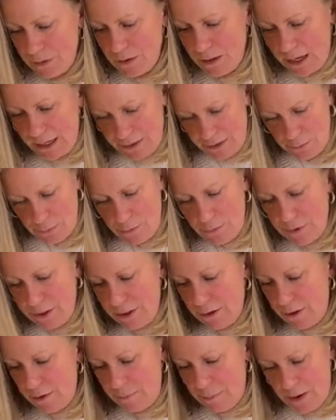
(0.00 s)
Got the
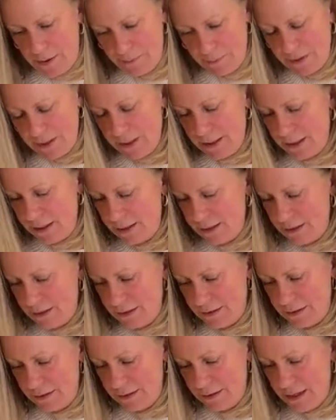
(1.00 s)
oil, pumpkin,
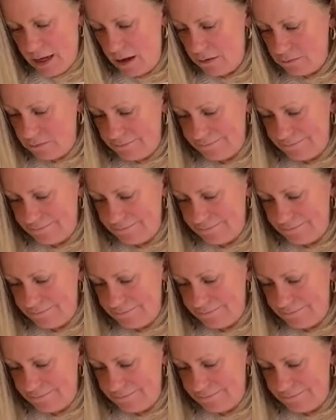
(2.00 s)
no?